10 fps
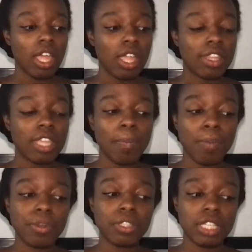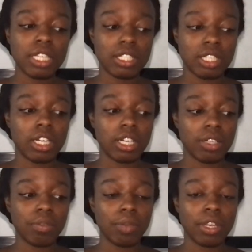The approach they started
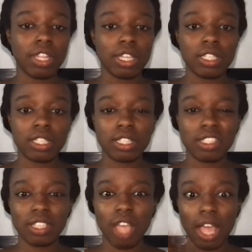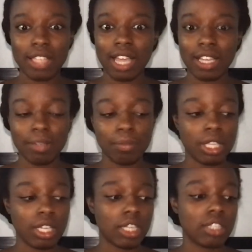with this attacking
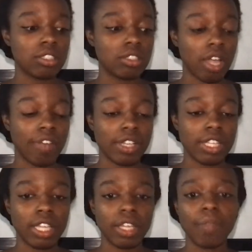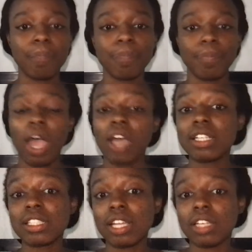me and everything,
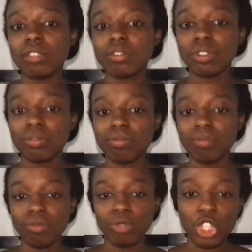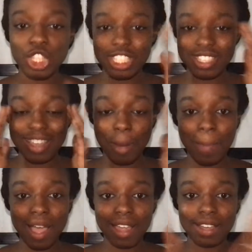understand in their
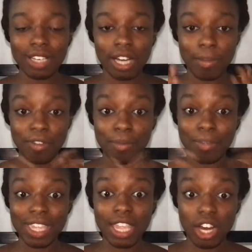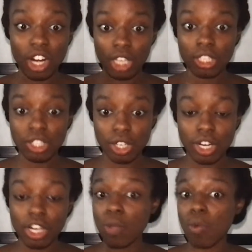mind they're coming from care, concern,
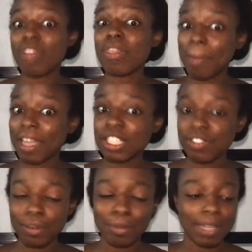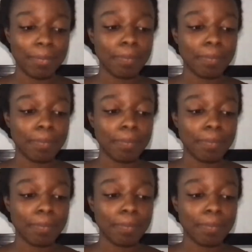and they want the best for me.